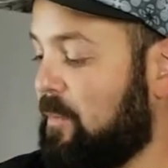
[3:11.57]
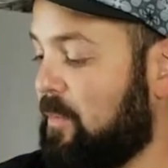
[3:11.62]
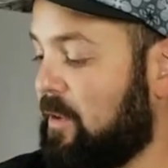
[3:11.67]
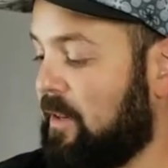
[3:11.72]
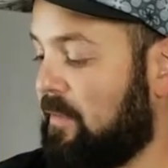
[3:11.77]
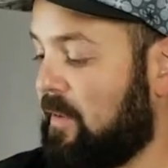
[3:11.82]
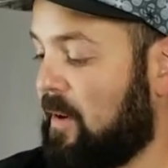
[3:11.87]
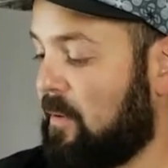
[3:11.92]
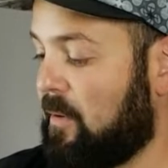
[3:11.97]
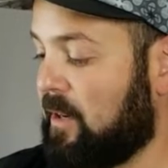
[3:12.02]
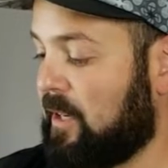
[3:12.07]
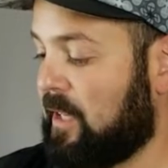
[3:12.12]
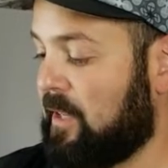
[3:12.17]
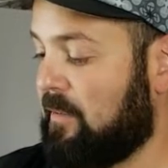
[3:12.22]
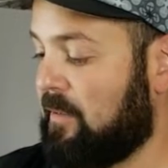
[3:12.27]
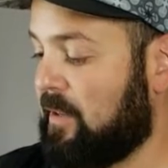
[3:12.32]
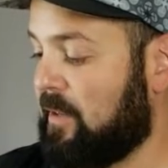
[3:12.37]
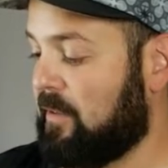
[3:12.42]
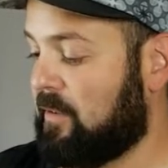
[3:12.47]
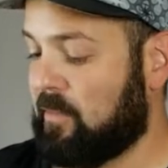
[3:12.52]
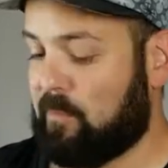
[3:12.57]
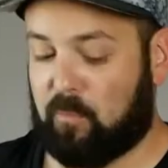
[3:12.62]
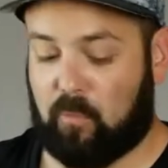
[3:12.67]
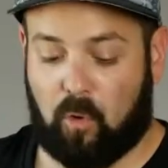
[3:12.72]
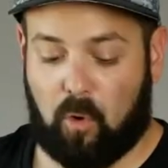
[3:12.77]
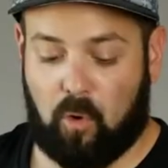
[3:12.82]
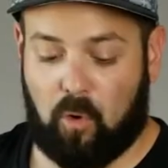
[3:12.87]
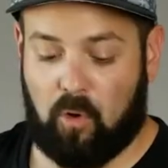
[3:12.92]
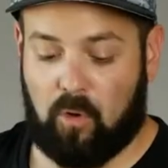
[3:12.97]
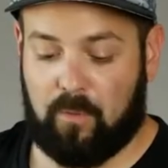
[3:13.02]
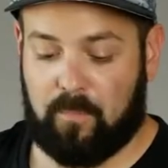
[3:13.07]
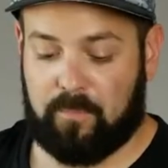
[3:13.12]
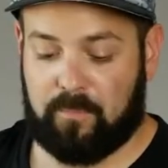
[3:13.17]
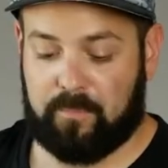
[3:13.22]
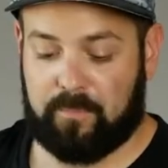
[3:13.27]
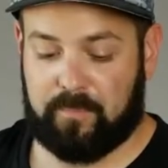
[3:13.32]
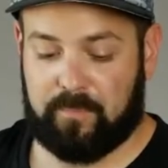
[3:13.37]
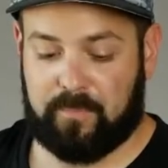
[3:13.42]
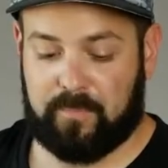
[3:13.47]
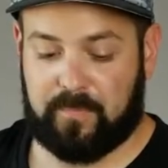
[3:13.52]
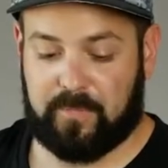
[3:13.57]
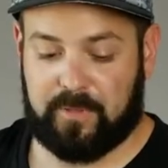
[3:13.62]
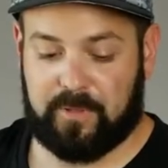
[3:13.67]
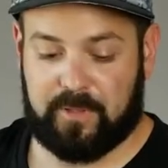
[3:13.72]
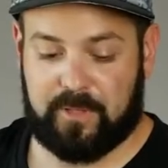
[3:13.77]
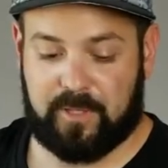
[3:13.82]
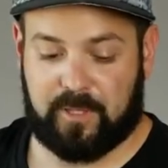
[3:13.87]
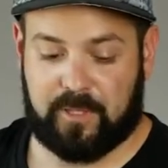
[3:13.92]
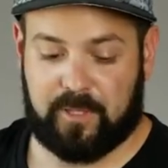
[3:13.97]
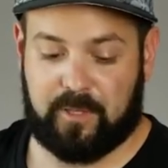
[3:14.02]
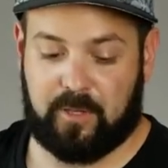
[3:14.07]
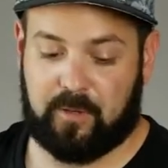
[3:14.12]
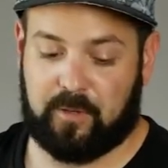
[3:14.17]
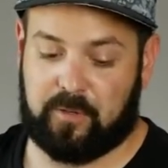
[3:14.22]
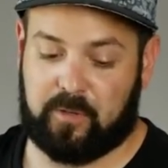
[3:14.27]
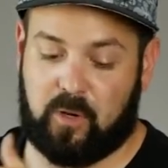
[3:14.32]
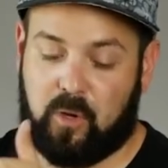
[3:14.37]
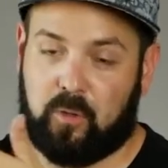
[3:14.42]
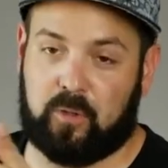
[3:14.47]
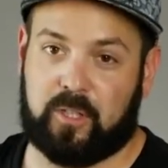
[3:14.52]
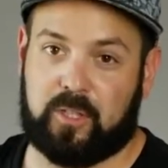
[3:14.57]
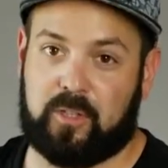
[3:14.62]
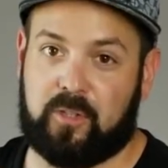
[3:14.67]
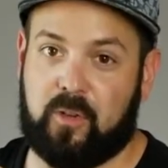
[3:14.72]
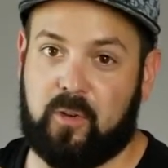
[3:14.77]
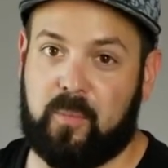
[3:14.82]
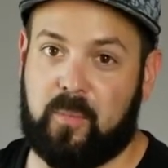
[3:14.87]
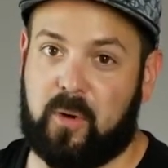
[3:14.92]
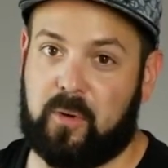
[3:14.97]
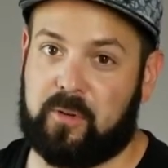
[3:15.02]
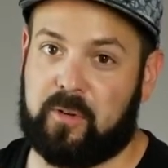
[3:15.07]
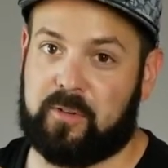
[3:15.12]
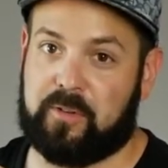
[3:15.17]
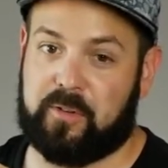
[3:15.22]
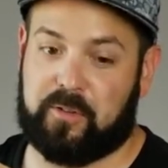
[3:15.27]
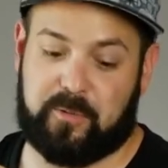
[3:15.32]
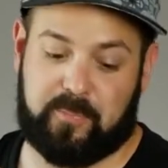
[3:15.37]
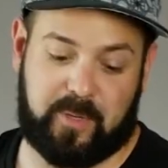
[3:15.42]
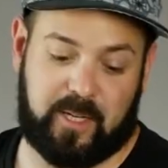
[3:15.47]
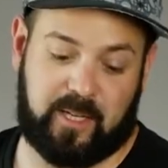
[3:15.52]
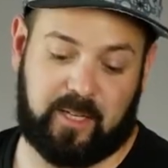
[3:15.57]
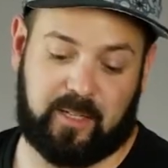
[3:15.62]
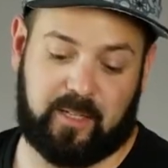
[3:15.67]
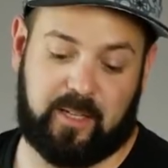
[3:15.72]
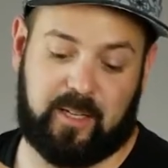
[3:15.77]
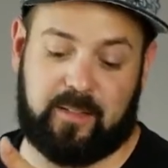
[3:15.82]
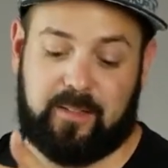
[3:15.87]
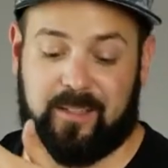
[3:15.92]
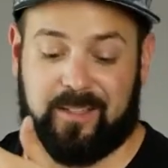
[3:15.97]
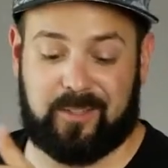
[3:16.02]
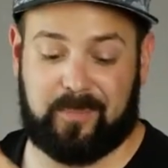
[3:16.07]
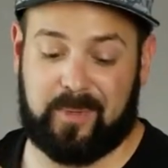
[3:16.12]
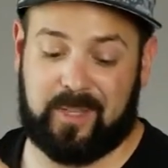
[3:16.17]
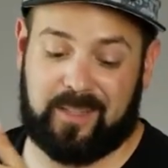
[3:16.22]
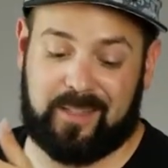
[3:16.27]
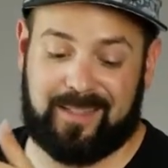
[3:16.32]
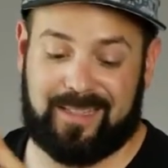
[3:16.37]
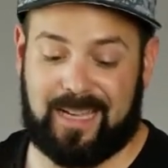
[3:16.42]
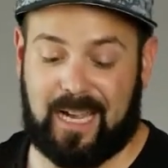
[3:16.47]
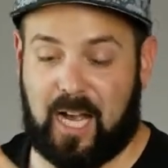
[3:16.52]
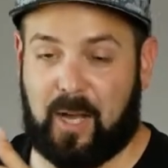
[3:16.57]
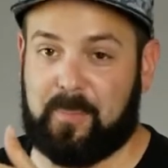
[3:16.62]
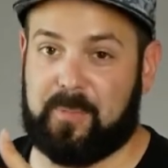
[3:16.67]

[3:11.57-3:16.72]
But if I were to give it some roll, you're going to notice only two motors are spinning, and they spin the